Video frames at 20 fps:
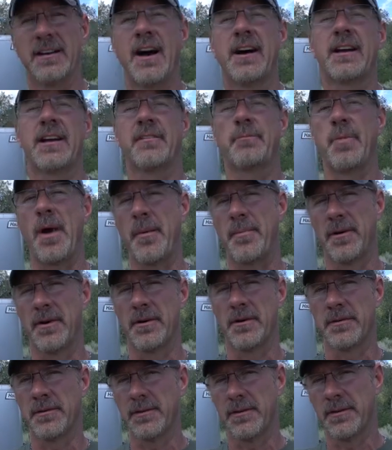not give
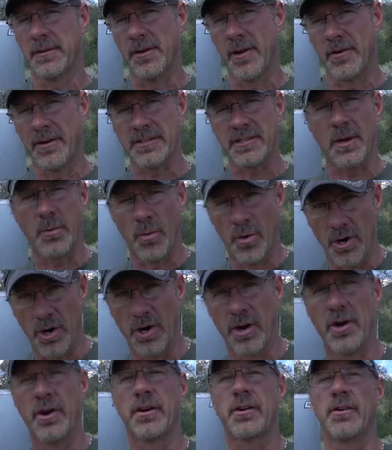proper notice at
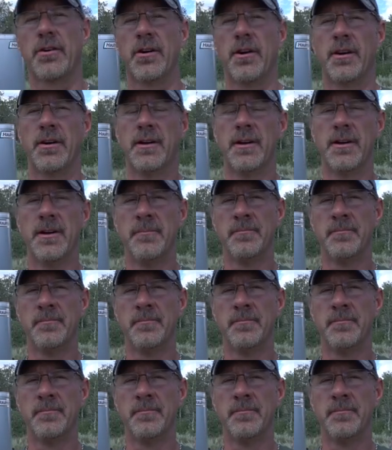work, or